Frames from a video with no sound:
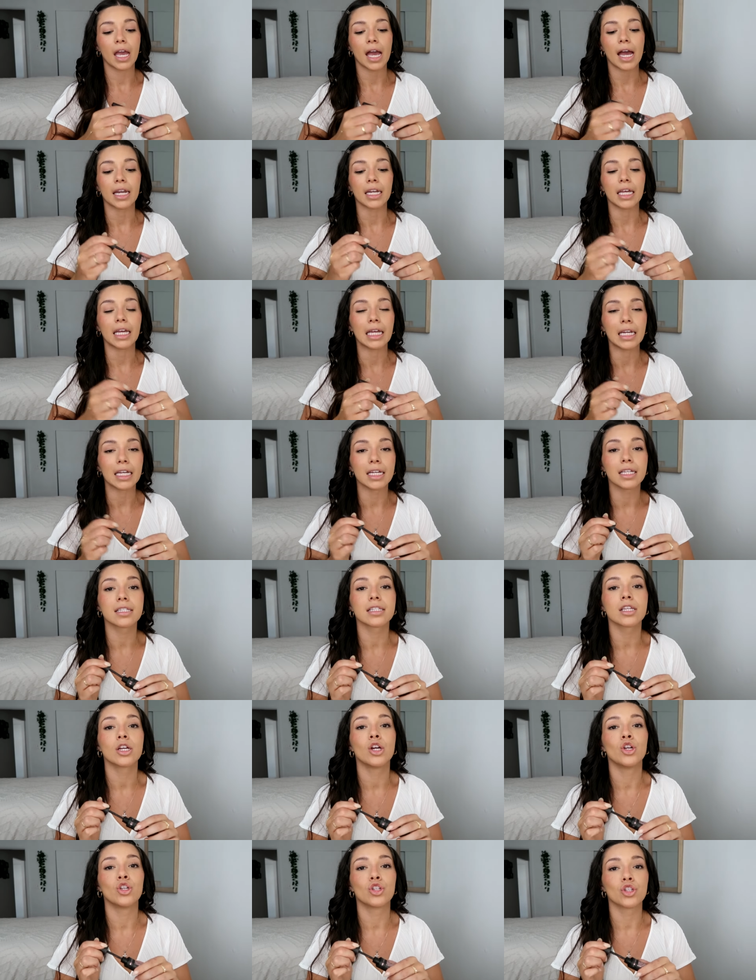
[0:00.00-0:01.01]
and it
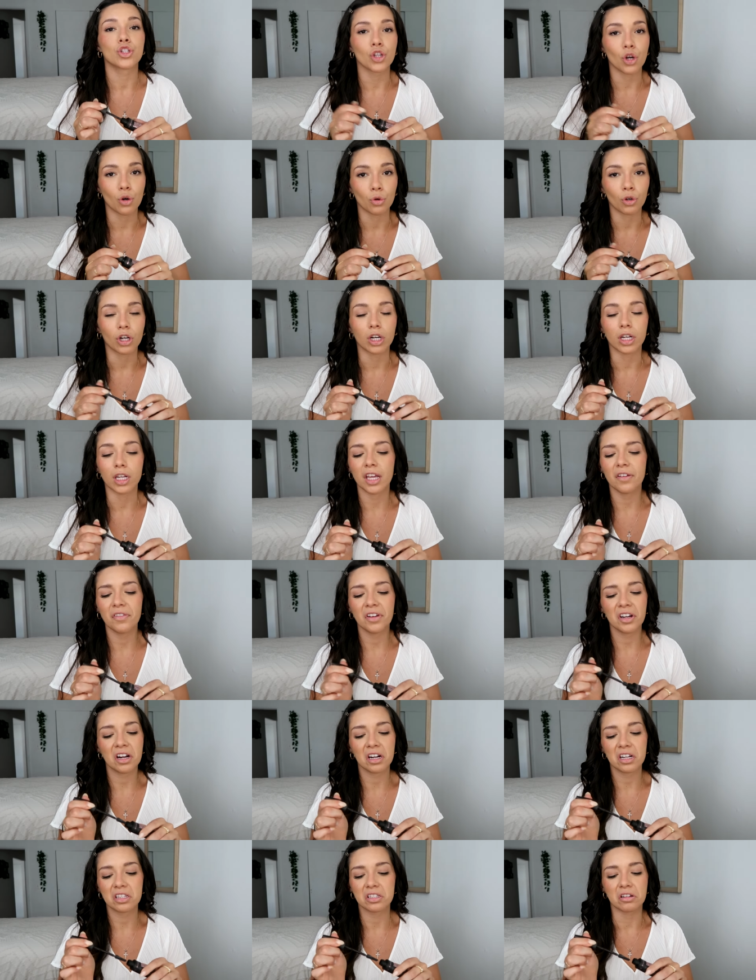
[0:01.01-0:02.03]
is so good.
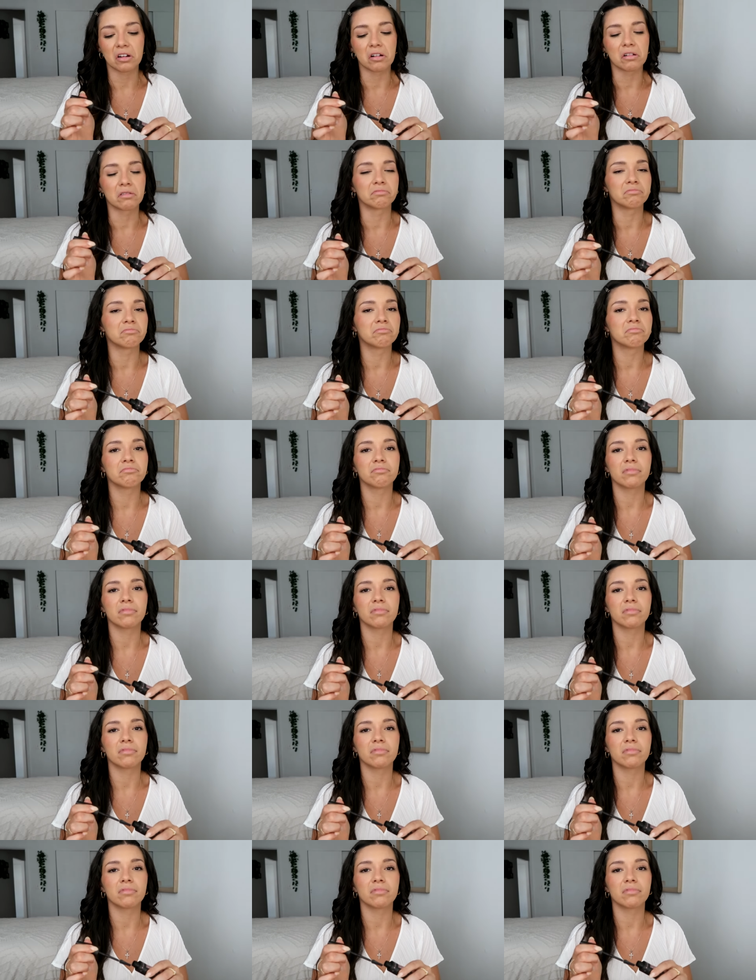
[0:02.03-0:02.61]
Even on its own,